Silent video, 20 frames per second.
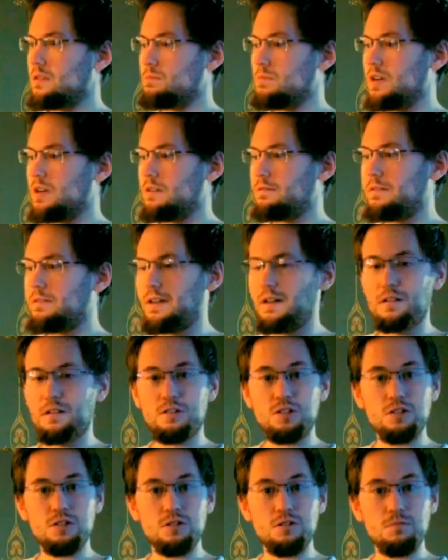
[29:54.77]
modified
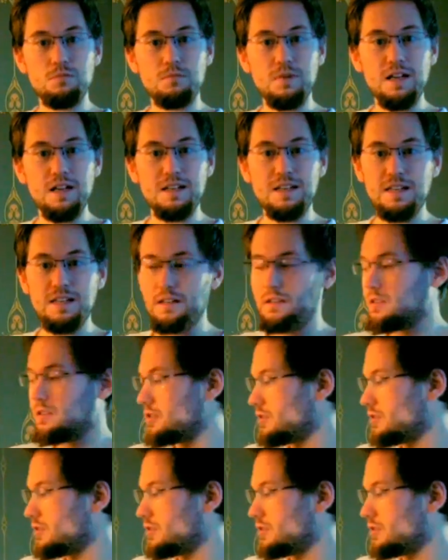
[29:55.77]
it to my needs.